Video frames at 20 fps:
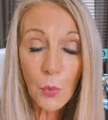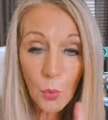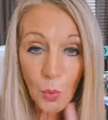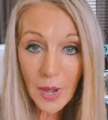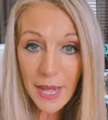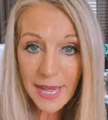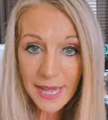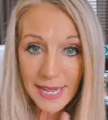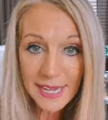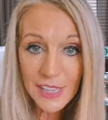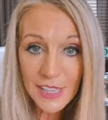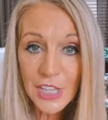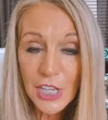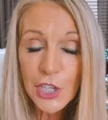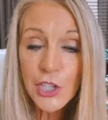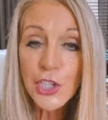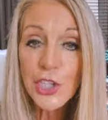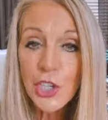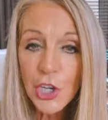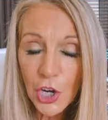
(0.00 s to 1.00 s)
we,
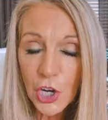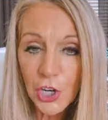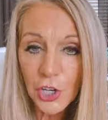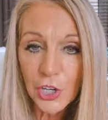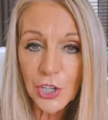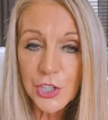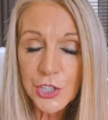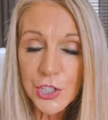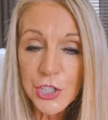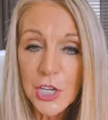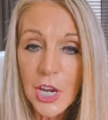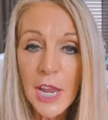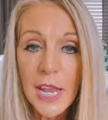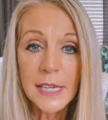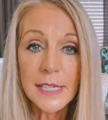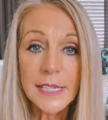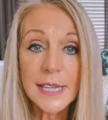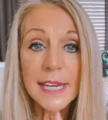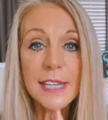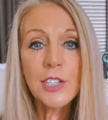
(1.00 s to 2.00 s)
the church,
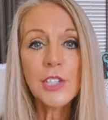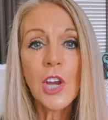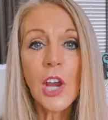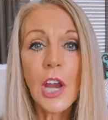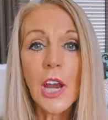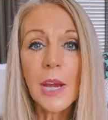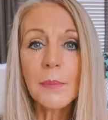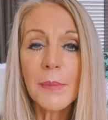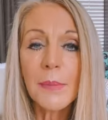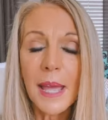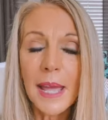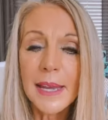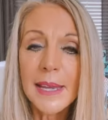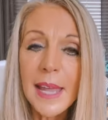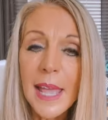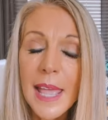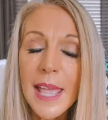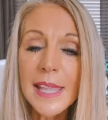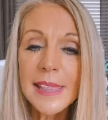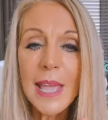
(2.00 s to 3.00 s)

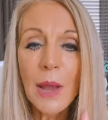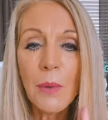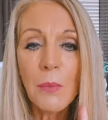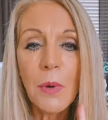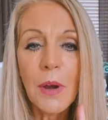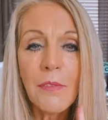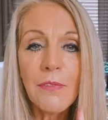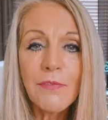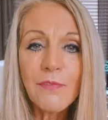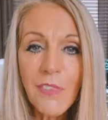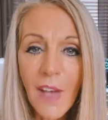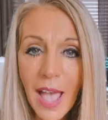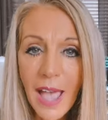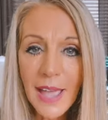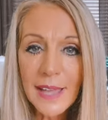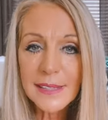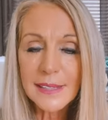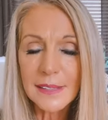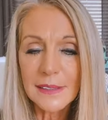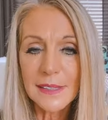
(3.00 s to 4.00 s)
determine that we're
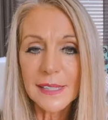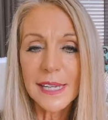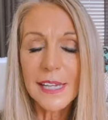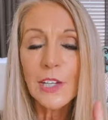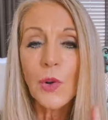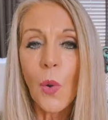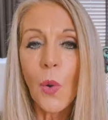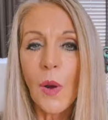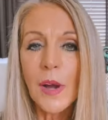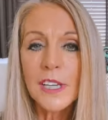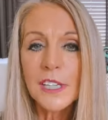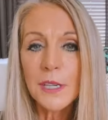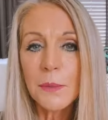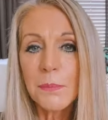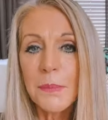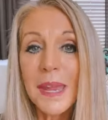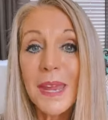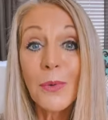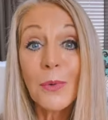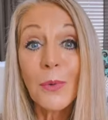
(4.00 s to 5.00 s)
finally going to
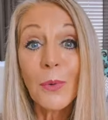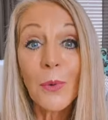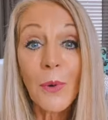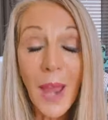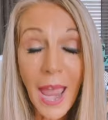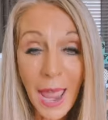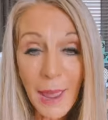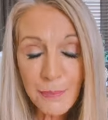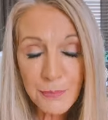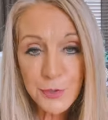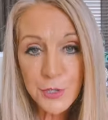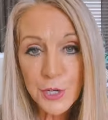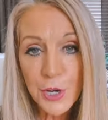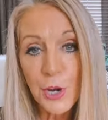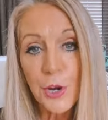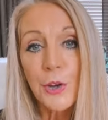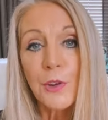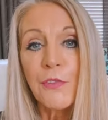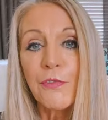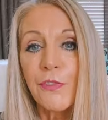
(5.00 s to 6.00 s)
be
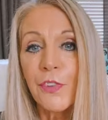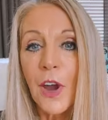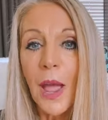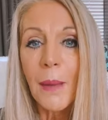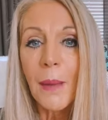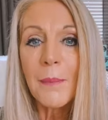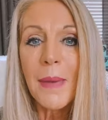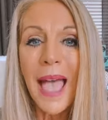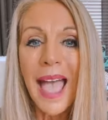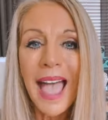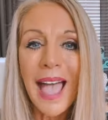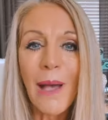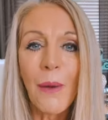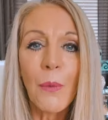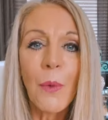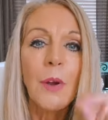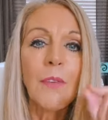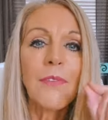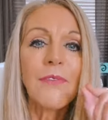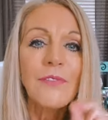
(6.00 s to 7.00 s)
raptured from
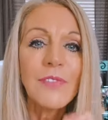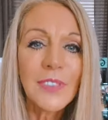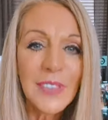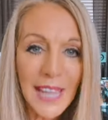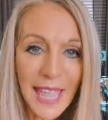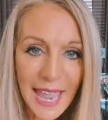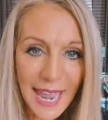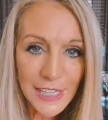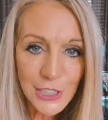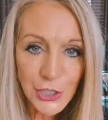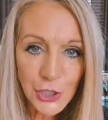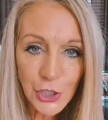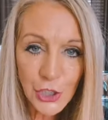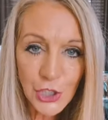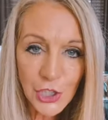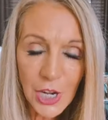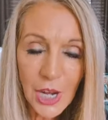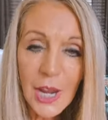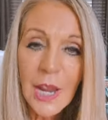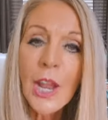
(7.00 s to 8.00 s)
our
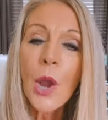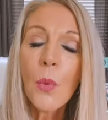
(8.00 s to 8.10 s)
flesh.